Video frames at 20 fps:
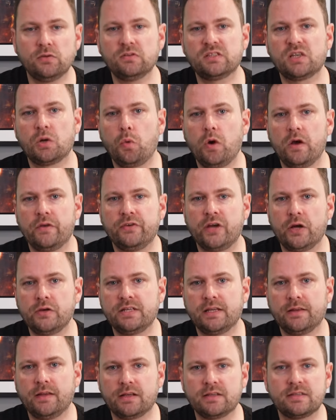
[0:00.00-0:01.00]
also worth
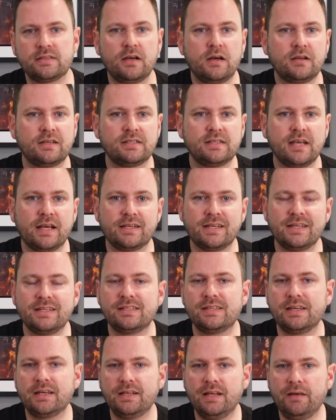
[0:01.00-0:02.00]
noting that the starter set is
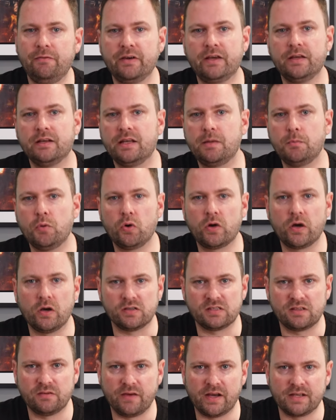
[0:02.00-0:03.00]
significantly more
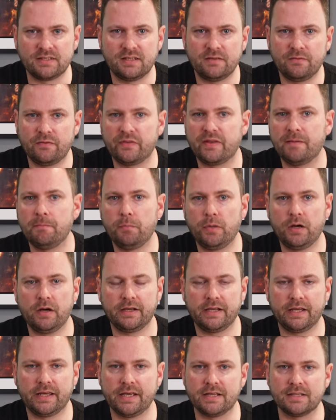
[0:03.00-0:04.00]
cost effective than
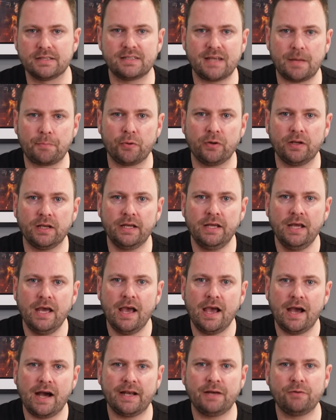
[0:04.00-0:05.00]
buying the kit separately,
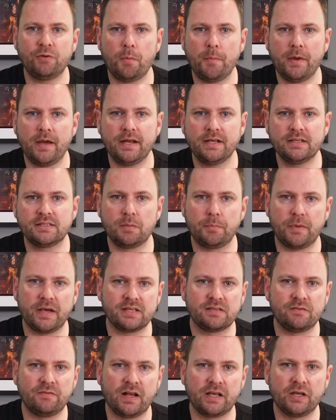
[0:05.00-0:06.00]
and it remains the
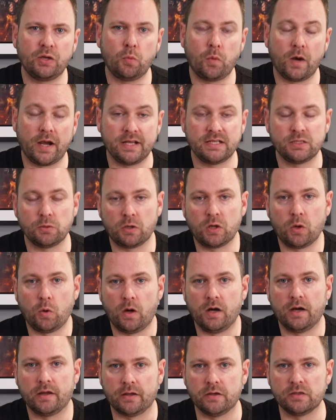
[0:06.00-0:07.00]
best value way to
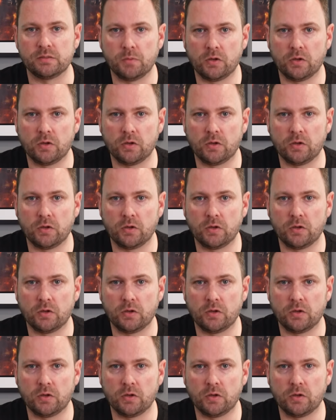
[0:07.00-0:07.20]
acquire those